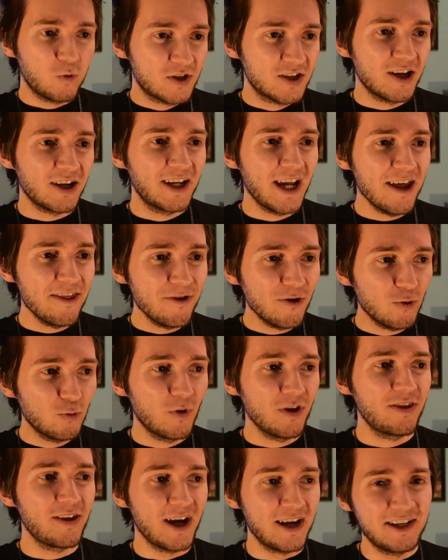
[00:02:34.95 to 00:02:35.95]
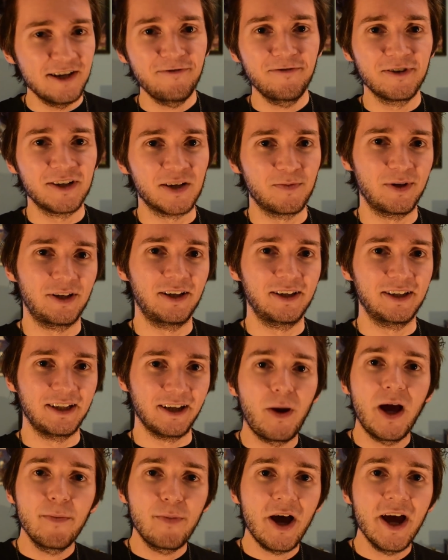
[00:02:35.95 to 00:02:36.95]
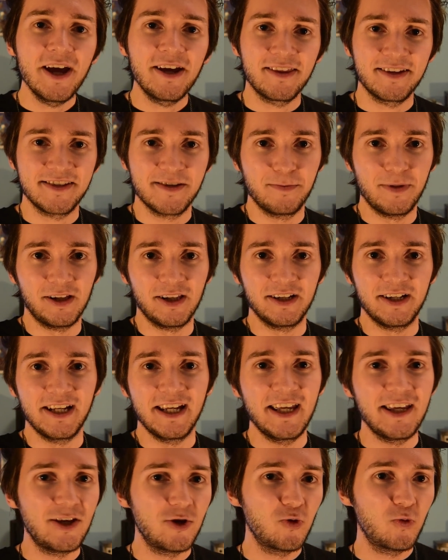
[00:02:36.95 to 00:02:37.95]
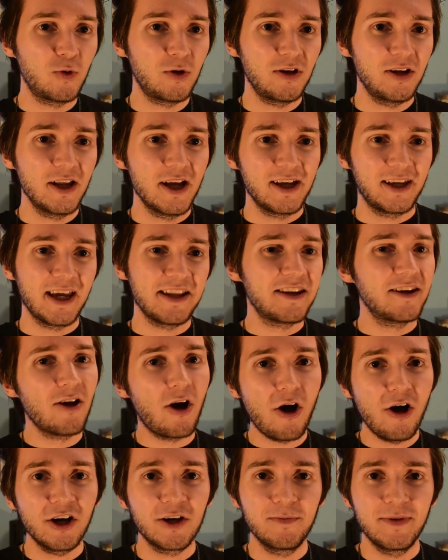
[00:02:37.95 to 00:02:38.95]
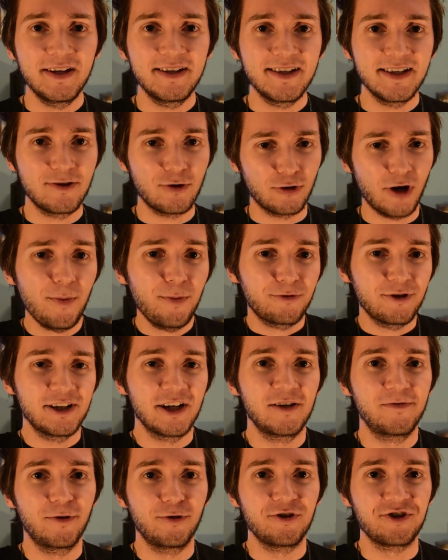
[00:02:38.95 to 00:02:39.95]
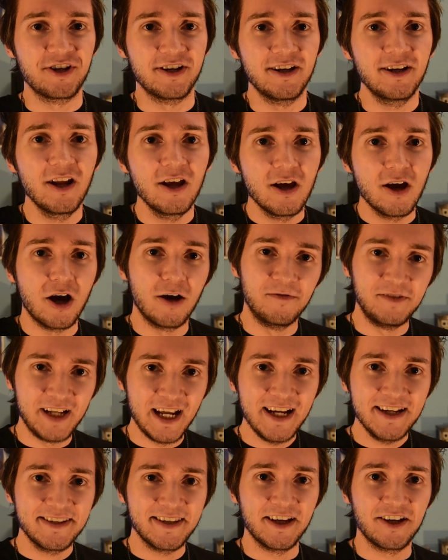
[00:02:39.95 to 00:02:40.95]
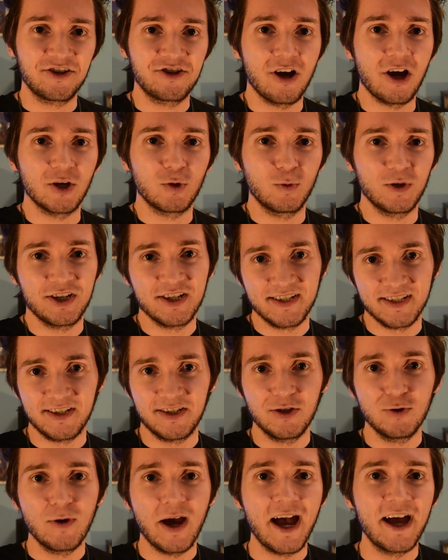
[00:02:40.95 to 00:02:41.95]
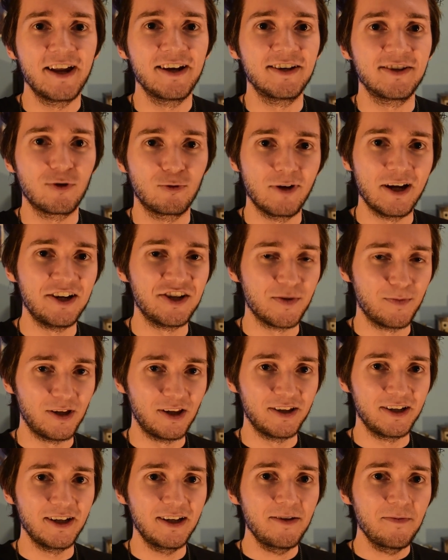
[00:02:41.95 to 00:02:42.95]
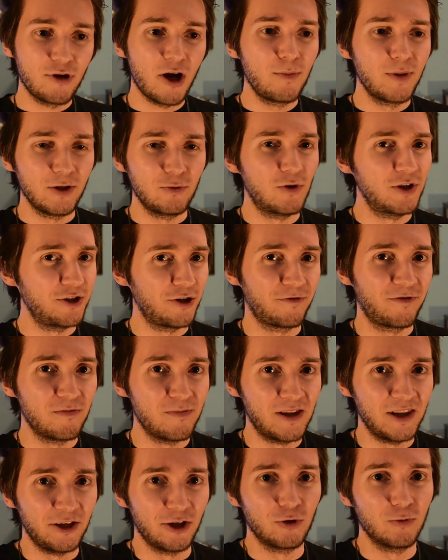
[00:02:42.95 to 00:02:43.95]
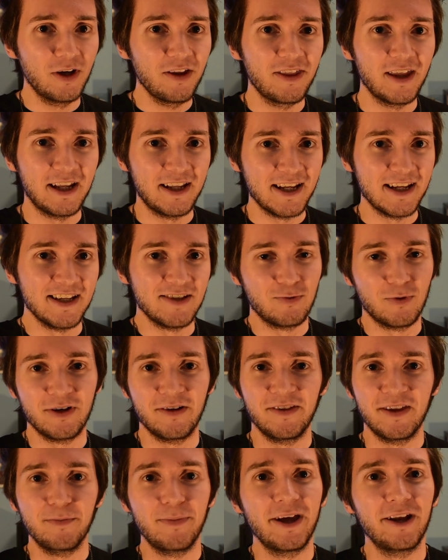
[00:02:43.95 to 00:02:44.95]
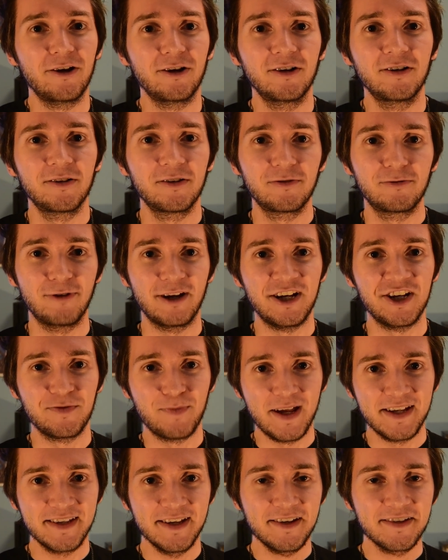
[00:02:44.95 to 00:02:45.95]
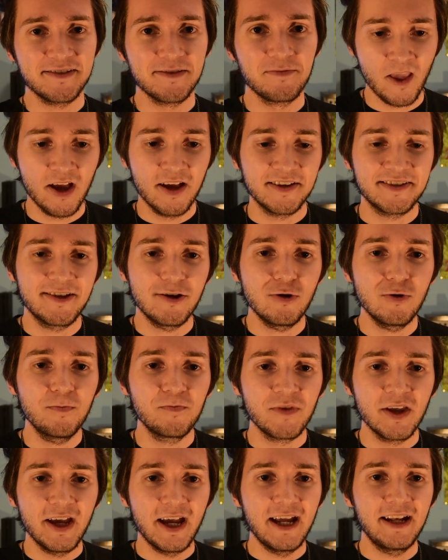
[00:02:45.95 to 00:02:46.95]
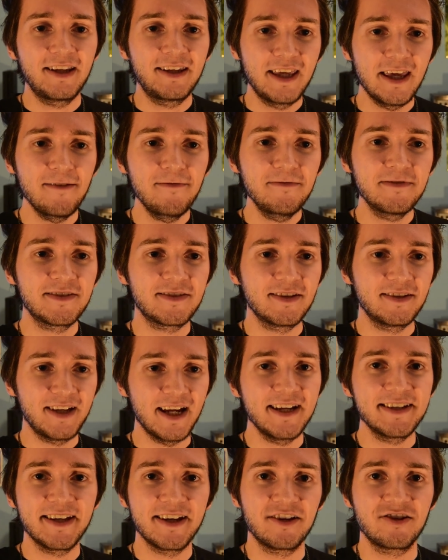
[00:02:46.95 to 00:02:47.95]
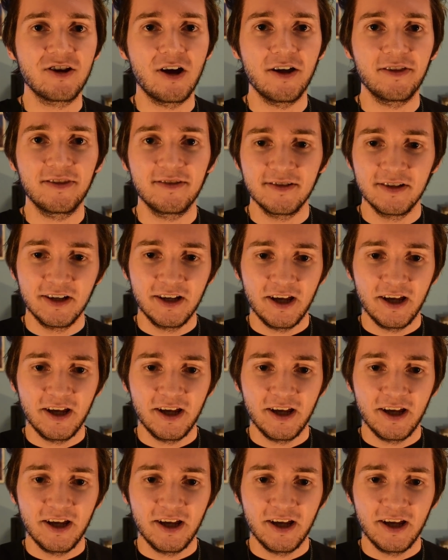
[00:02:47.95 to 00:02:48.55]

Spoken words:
together with a different ability. By buying this ability, you will get an augmented or upgraded version of Dazing Shot, which is a 2-hand range ability, probably one you're familiar with. It is one of the better range basics. So it gives Dazing Shot